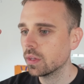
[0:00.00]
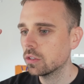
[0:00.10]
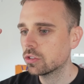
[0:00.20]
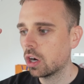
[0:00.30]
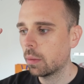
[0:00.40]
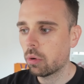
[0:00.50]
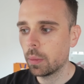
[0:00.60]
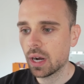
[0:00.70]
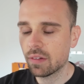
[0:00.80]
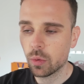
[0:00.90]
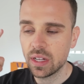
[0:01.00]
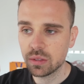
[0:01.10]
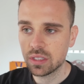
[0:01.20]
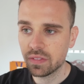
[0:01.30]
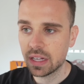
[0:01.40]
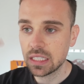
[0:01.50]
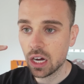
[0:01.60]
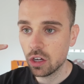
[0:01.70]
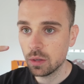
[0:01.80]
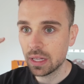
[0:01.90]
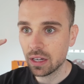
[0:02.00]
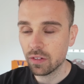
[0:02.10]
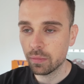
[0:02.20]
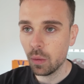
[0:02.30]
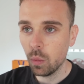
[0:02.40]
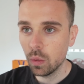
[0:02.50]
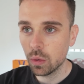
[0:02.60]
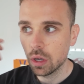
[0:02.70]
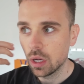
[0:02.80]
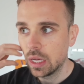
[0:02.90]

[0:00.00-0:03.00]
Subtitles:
So I'm probably going to have to wait till Steph gets home and then go for my walk.